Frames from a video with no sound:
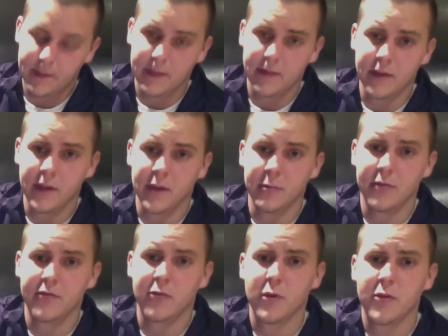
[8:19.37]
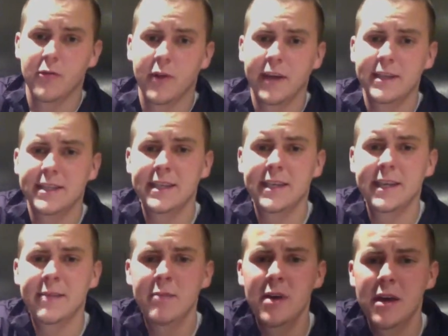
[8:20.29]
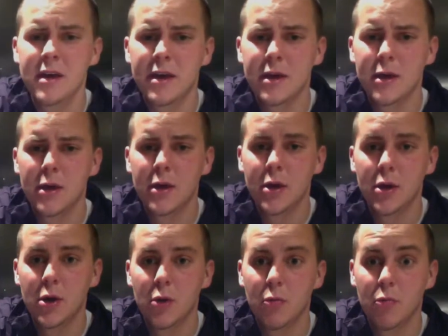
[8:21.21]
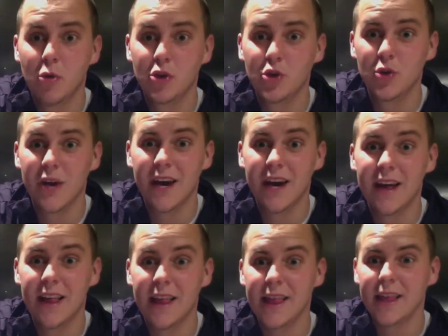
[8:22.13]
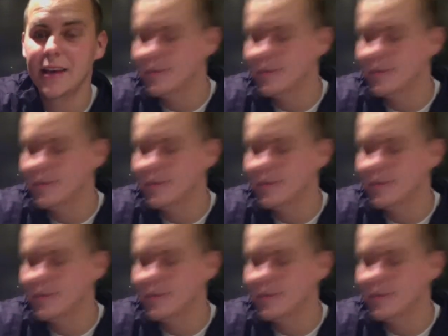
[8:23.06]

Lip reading: The number 4th ranked team, Portugal.